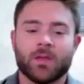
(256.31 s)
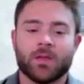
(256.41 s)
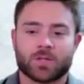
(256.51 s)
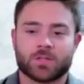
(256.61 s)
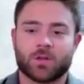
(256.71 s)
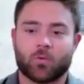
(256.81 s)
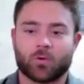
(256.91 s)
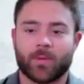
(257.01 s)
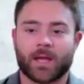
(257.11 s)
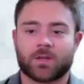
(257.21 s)
just a
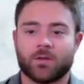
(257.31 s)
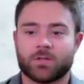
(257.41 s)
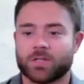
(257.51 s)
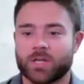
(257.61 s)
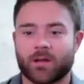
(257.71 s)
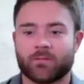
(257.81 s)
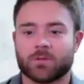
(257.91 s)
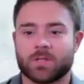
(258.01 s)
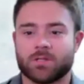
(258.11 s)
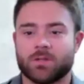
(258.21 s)
quarterbacks coach in general,
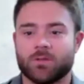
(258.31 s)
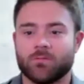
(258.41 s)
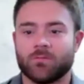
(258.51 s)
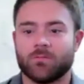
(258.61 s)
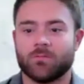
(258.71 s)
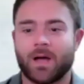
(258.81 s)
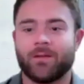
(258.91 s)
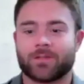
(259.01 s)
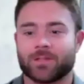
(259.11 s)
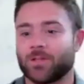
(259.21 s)
since you
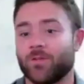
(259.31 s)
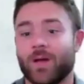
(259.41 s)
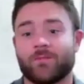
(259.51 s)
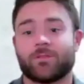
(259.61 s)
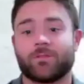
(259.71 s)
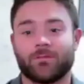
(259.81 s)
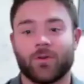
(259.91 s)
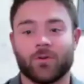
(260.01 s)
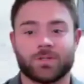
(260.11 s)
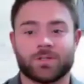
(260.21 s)
obviously do have
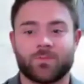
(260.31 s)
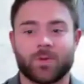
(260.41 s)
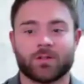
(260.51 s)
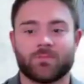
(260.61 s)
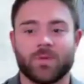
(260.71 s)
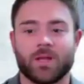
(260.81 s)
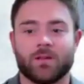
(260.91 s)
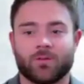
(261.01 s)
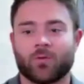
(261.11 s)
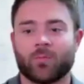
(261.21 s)
coaching experience being in a
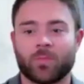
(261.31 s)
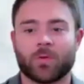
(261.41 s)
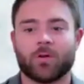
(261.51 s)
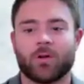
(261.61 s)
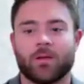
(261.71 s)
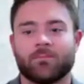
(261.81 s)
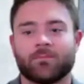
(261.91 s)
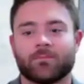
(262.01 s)
normal program?